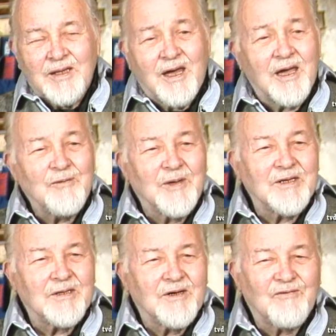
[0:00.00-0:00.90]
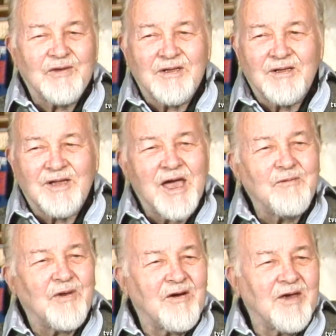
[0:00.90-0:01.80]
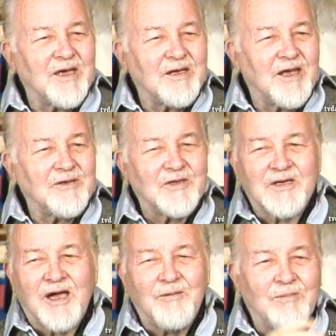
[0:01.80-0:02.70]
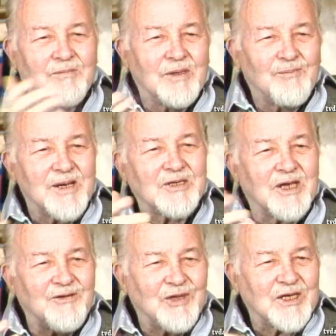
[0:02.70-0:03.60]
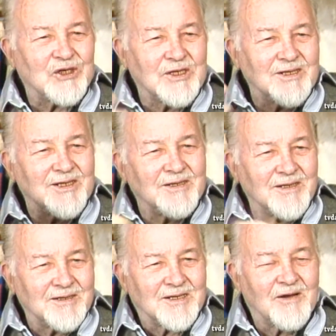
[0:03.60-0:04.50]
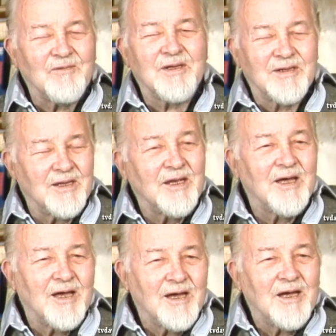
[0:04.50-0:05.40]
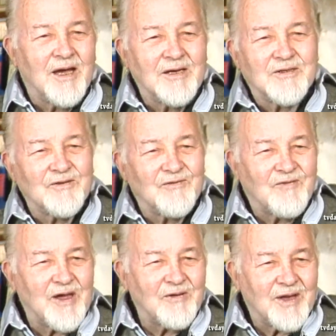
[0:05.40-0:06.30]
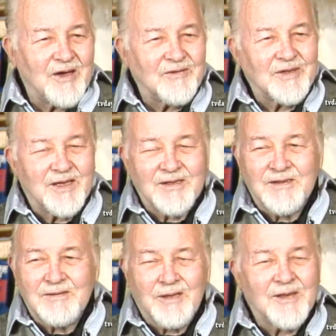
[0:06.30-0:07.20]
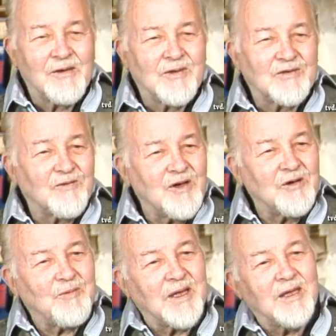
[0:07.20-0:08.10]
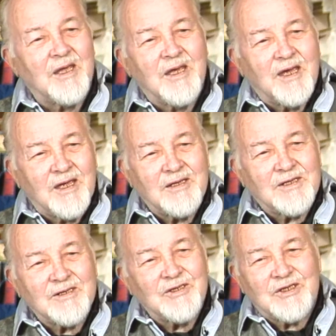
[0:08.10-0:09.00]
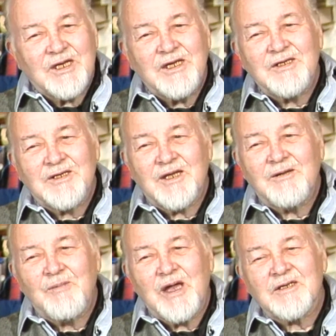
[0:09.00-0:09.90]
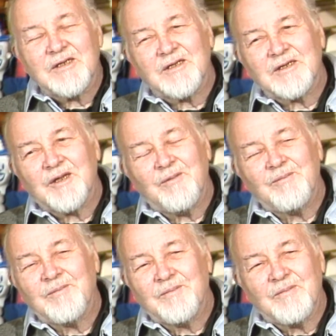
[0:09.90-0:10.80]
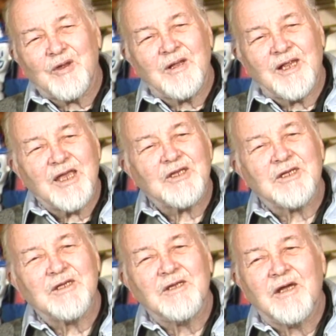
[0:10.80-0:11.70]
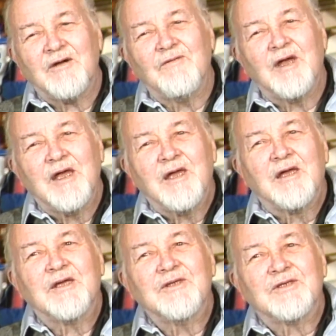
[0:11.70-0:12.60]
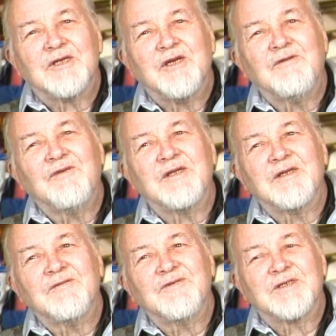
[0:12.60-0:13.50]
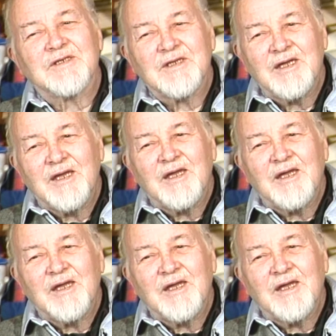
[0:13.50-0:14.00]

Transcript: Now, I went over to the library and I took out books on diction and stuff, and I soon found out that that was wrong, but it didn't change their minds. There's a collection of conservatives